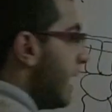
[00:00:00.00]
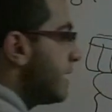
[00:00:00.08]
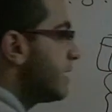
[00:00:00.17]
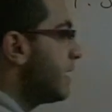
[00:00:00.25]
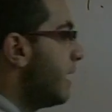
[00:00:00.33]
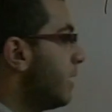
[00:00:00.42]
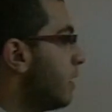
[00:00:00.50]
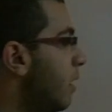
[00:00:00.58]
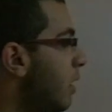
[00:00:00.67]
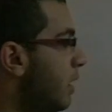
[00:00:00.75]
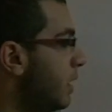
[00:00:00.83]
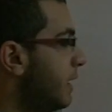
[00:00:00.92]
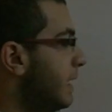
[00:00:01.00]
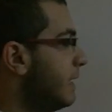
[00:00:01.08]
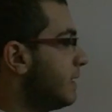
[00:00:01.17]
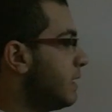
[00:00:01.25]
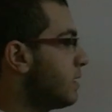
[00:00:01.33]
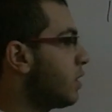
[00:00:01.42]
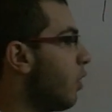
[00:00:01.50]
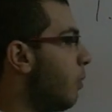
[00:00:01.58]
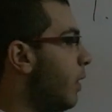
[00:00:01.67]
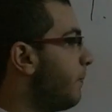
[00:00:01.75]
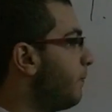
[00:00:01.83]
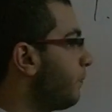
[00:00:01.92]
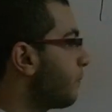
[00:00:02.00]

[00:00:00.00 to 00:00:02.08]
as they guard the stoma.